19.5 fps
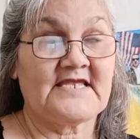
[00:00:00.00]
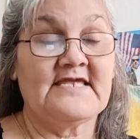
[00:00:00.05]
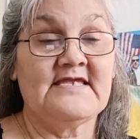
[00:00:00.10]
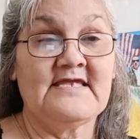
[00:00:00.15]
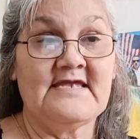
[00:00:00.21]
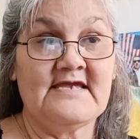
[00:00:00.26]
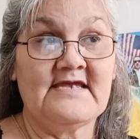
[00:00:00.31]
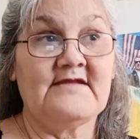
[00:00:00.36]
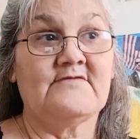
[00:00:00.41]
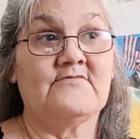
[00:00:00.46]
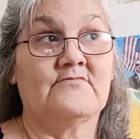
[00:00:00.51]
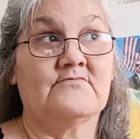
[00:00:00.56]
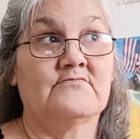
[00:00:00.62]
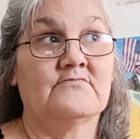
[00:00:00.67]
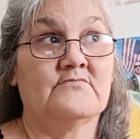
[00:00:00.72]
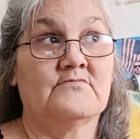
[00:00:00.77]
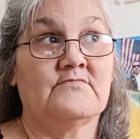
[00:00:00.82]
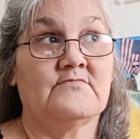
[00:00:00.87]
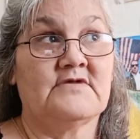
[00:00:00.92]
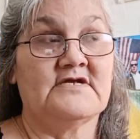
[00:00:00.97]

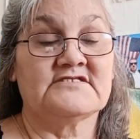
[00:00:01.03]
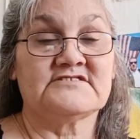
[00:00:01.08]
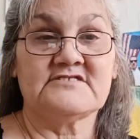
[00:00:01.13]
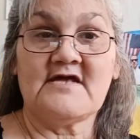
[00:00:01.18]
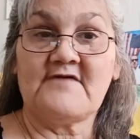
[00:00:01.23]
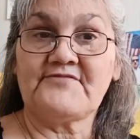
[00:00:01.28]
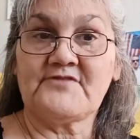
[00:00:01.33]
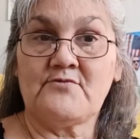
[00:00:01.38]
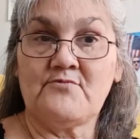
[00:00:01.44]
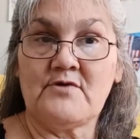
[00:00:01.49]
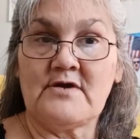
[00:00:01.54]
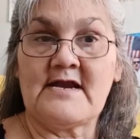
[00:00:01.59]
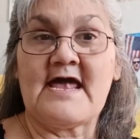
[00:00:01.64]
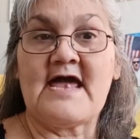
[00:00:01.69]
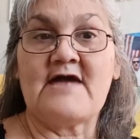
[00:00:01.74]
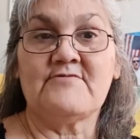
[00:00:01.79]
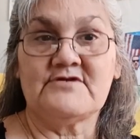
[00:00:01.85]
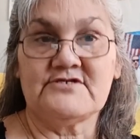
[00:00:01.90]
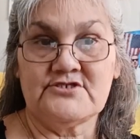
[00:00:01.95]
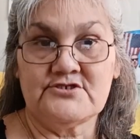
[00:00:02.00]
It's not the one
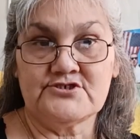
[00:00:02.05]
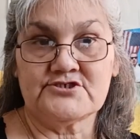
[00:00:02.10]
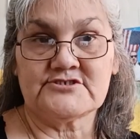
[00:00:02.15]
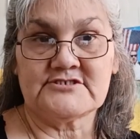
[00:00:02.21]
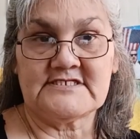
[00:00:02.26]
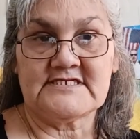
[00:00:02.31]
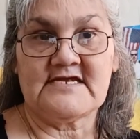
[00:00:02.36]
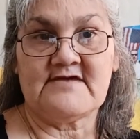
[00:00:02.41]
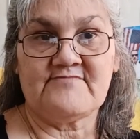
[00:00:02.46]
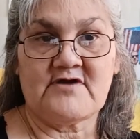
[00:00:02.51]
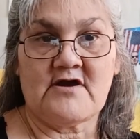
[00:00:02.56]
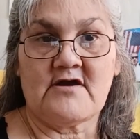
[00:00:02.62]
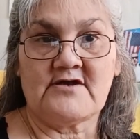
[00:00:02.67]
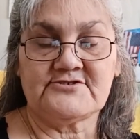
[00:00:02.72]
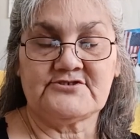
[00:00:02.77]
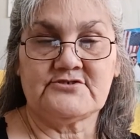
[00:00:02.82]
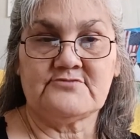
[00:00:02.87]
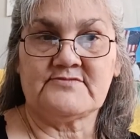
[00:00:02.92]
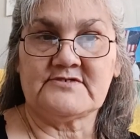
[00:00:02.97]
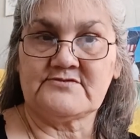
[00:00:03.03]
I would usually have gone
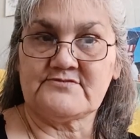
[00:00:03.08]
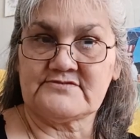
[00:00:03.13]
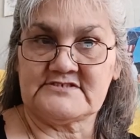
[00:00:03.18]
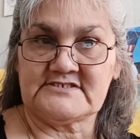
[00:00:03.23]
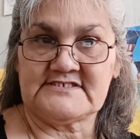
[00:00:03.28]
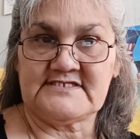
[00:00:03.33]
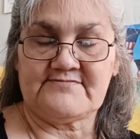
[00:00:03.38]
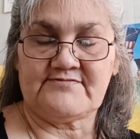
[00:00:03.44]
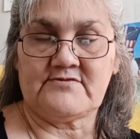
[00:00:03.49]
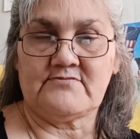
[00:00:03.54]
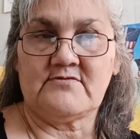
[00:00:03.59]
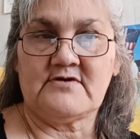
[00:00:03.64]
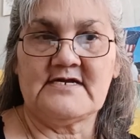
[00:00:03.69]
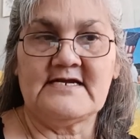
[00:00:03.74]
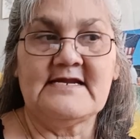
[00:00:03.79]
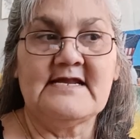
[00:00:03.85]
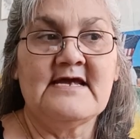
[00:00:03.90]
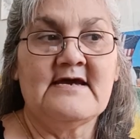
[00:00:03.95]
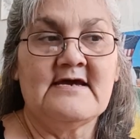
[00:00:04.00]
to, but it was a different one.